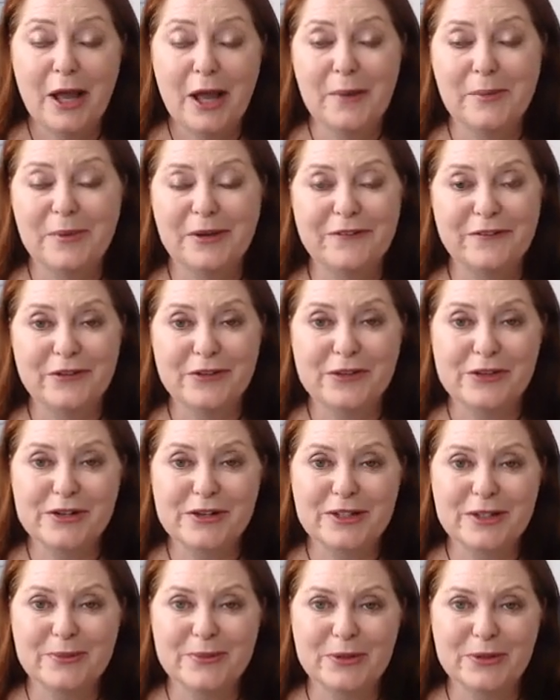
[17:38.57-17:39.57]
But for a
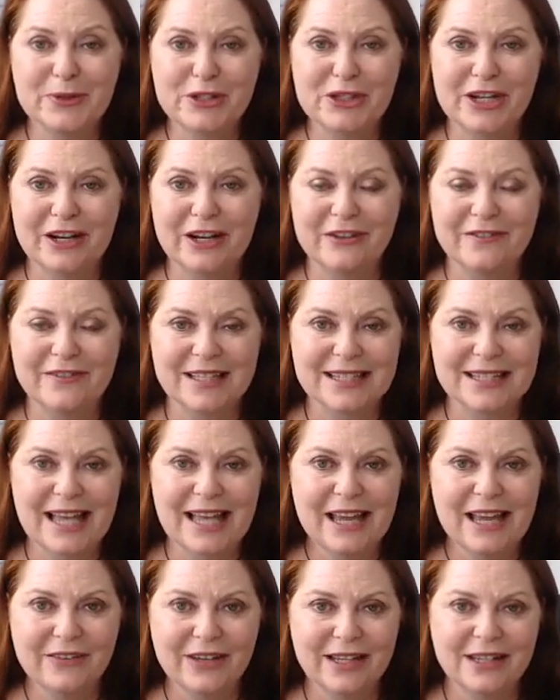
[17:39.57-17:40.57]
small share of the
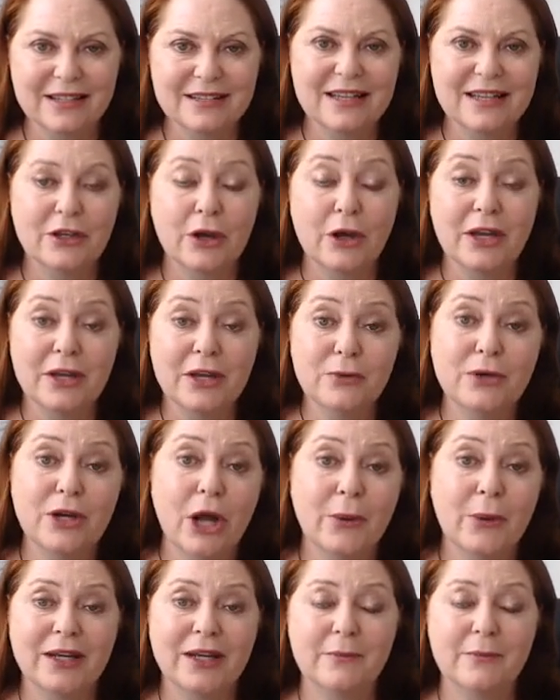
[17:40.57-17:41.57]
savings, he'll go
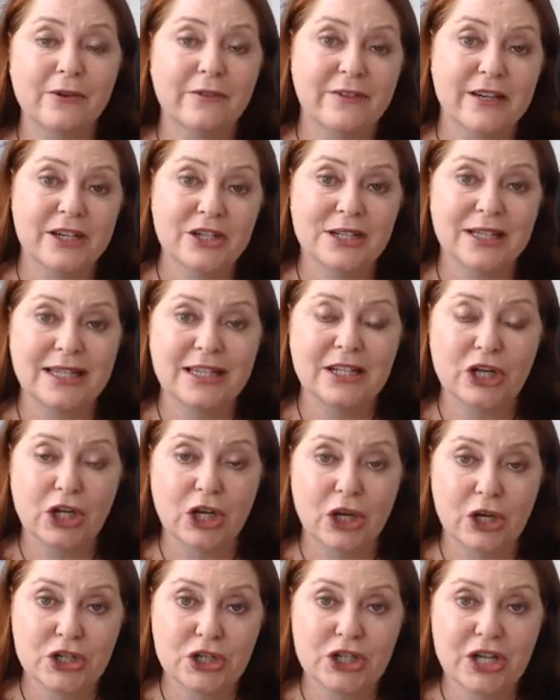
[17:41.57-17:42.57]
in and professionally
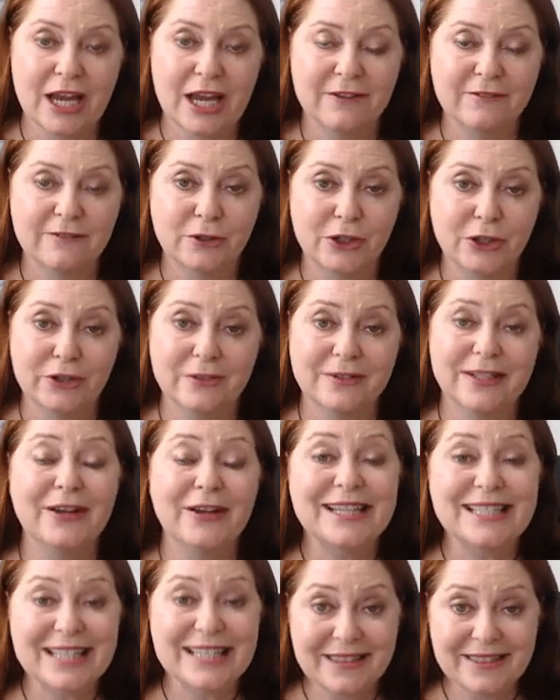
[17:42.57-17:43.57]
negotiate for you. Now,
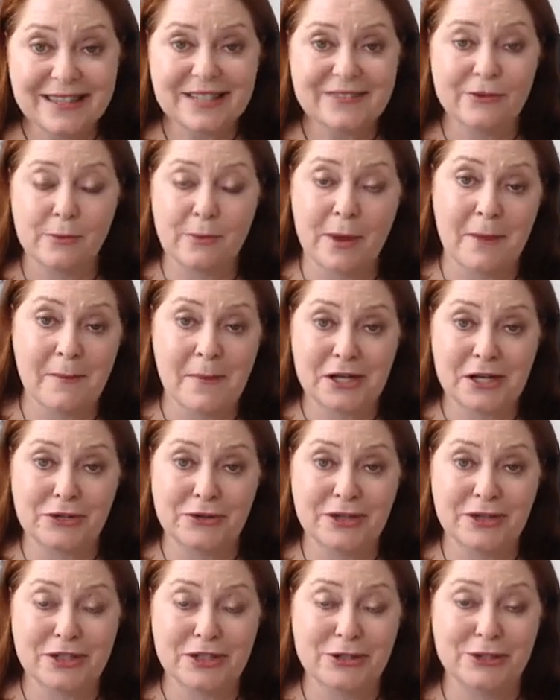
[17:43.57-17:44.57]
he's done this for my
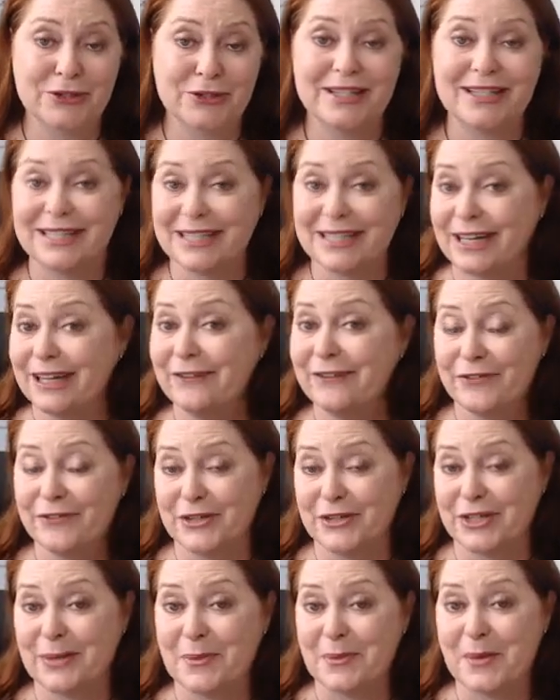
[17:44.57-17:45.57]
mentoring students. He's done it for
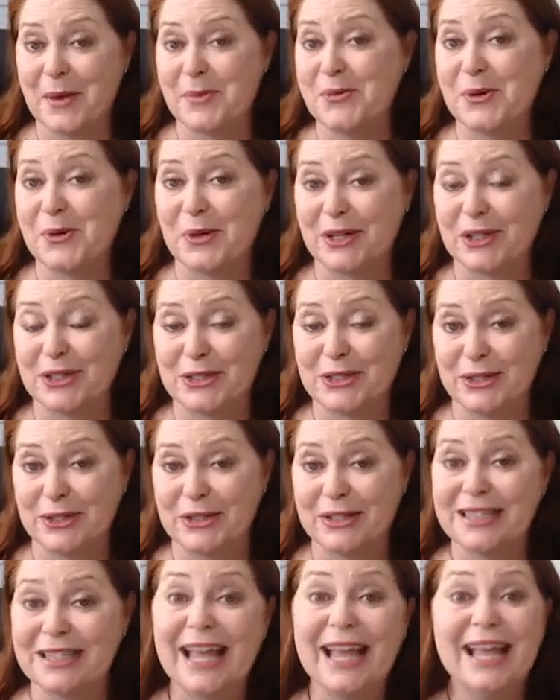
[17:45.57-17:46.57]
some of my mortgage
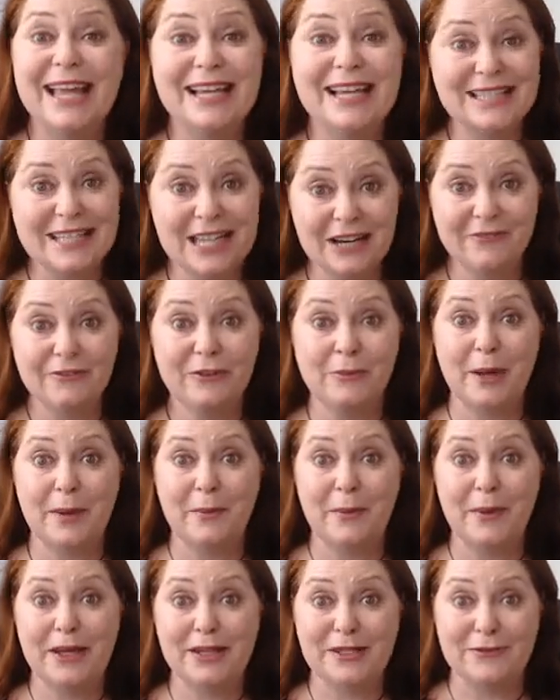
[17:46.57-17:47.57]
students. He's done it for my
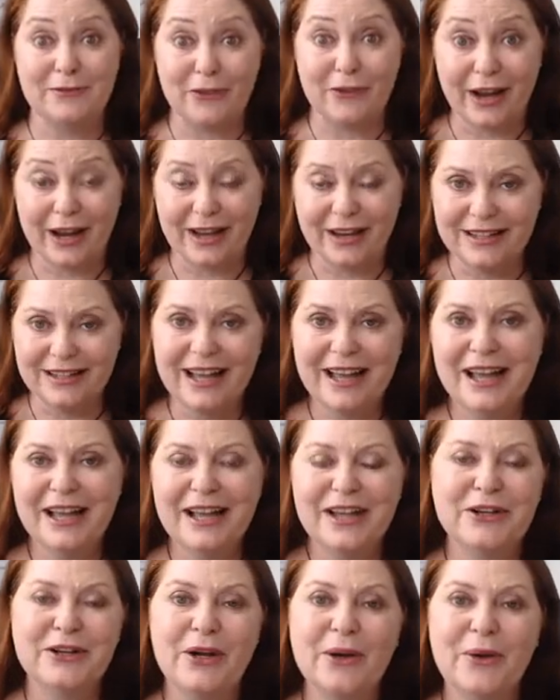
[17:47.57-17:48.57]
best friend.
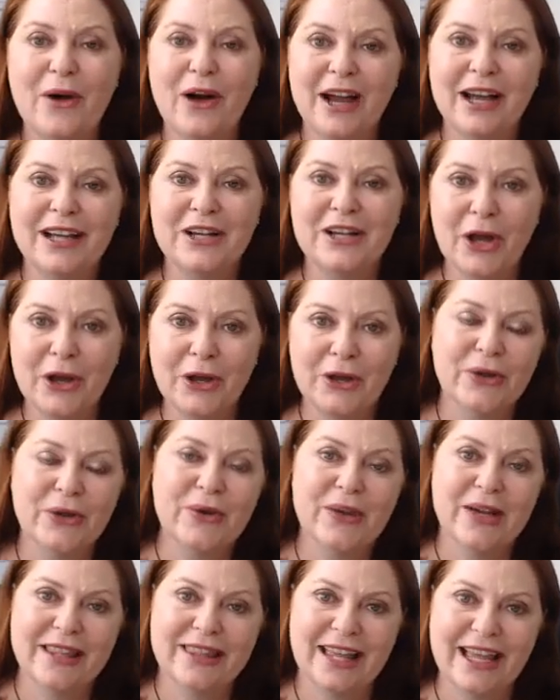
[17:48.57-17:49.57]
I know
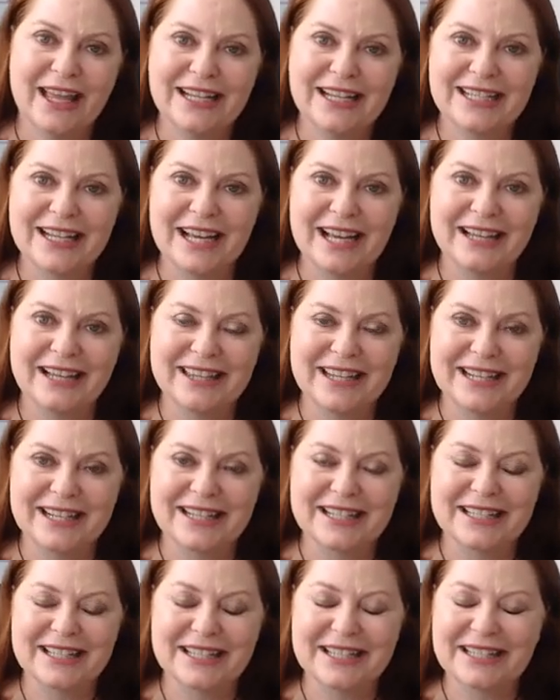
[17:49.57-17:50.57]
that
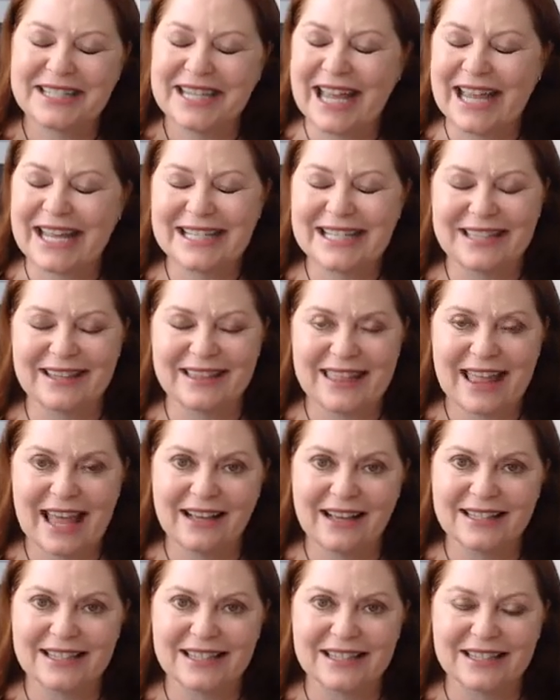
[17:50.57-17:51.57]
there's tens of
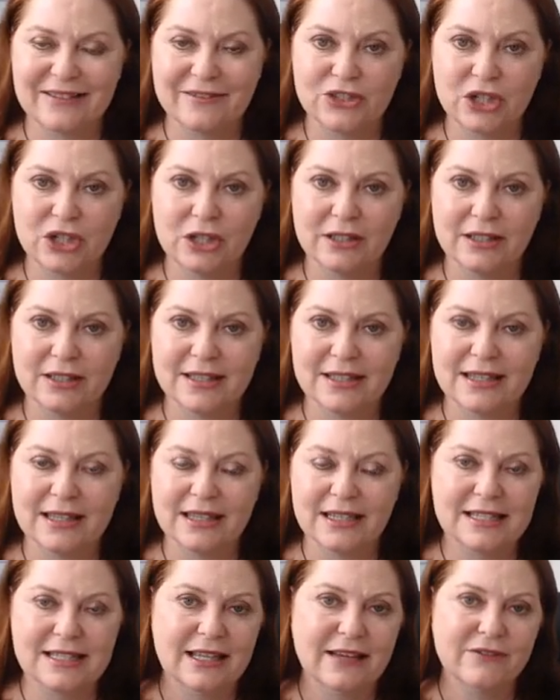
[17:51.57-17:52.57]
thousands of dollars that
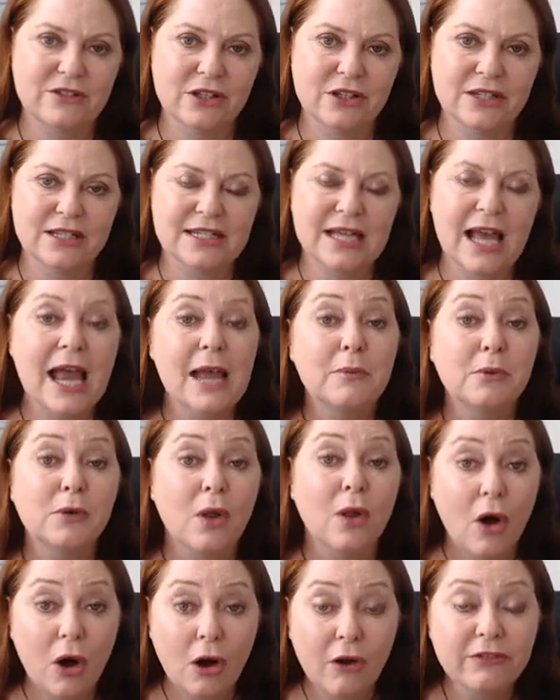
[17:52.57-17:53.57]
is left on the table
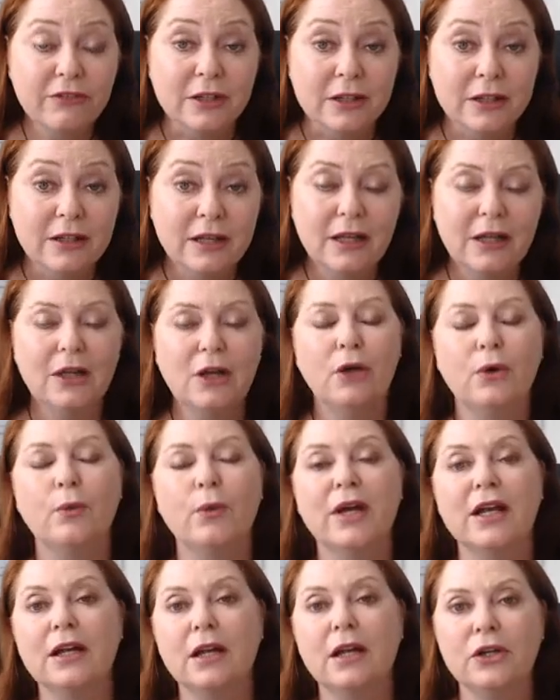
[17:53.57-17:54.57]
often
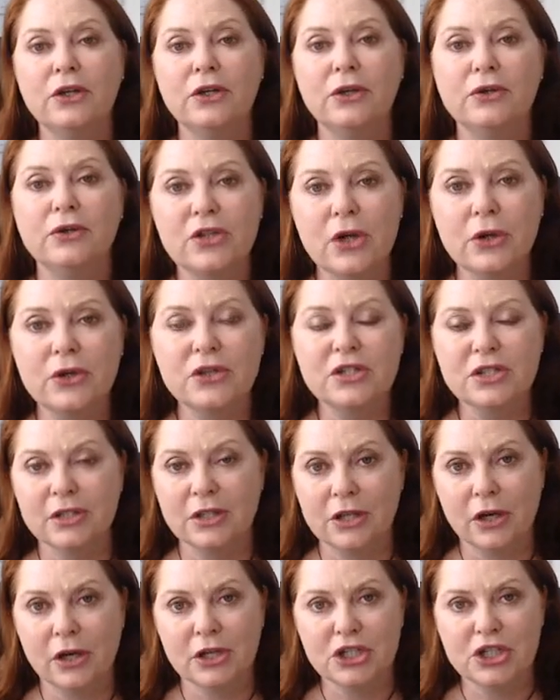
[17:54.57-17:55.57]
when you don't
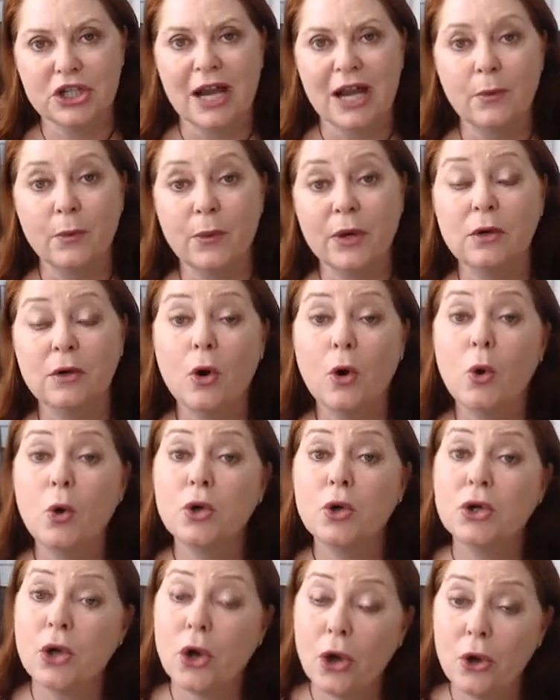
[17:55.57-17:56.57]
negotiate well or
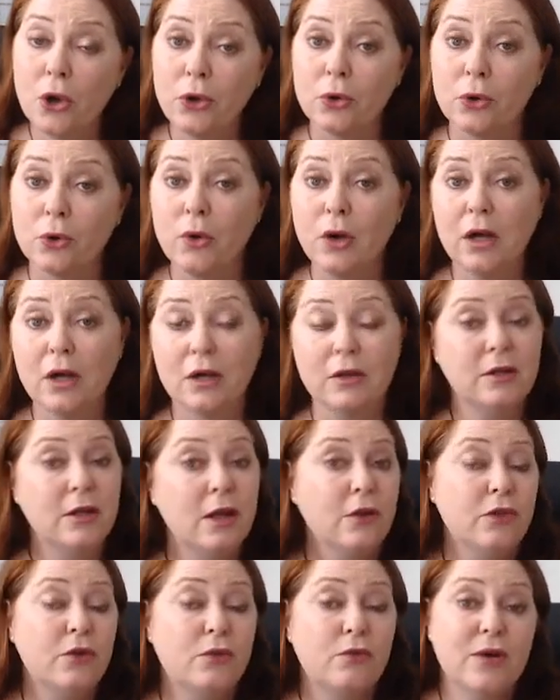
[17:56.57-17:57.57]
know
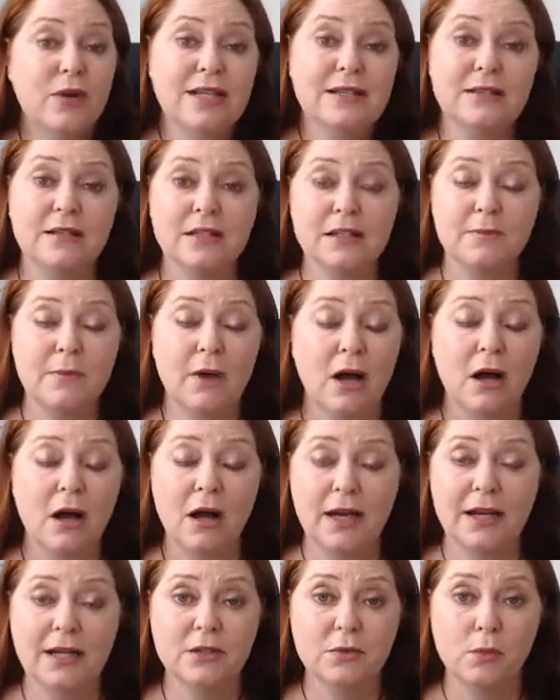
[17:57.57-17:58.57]
the reasons
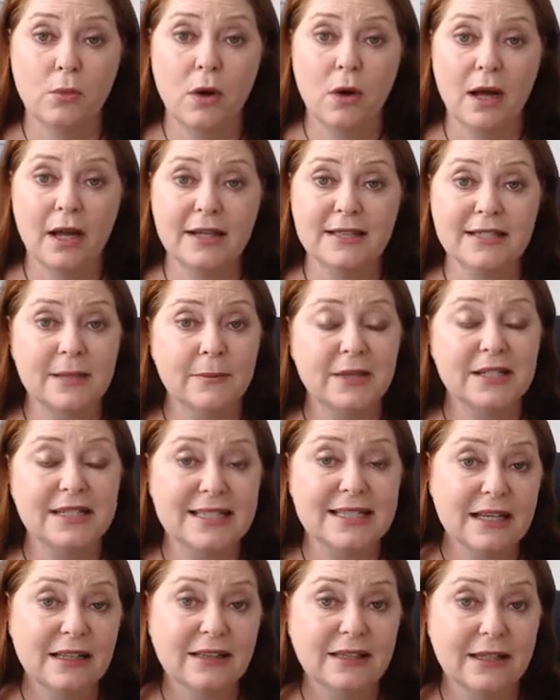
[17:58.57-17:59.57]
behind why someone's
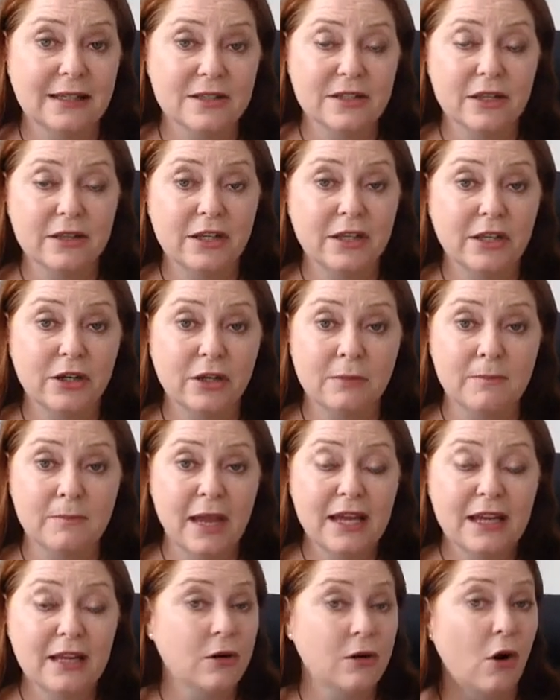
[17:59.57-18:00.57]
selling, so that you can
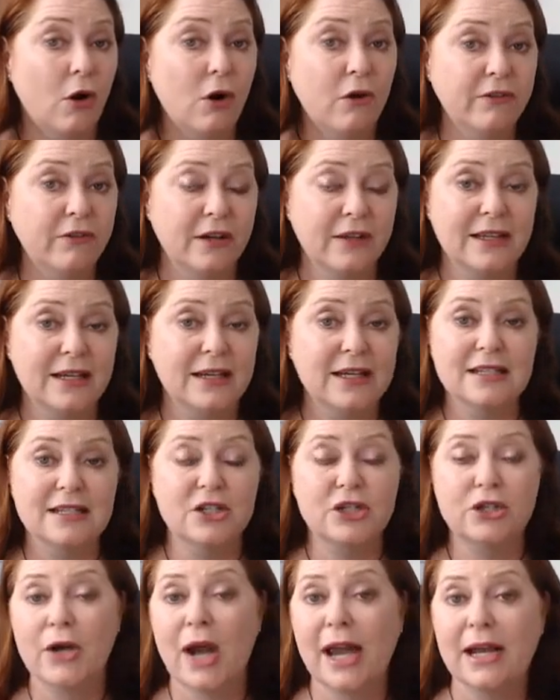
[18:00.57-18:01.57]
make an offer that is
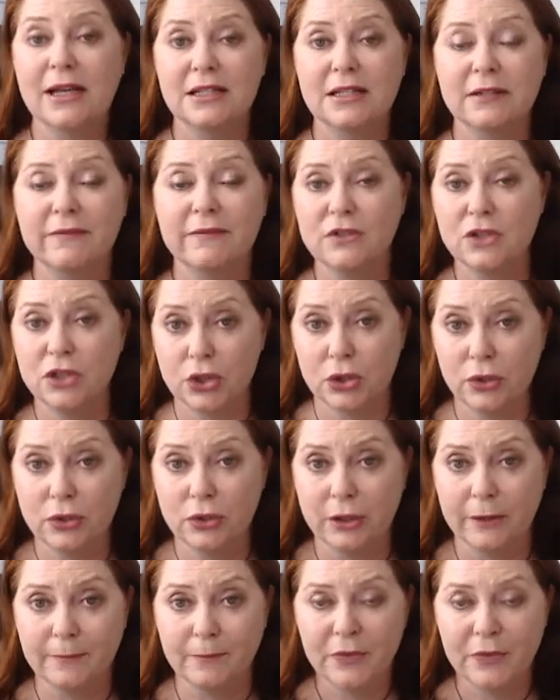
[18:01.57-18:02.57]
attractive to
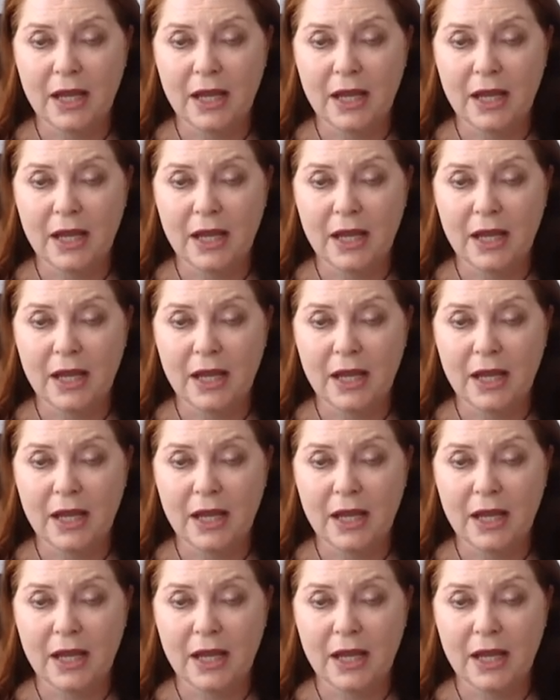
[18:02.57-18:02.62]
them.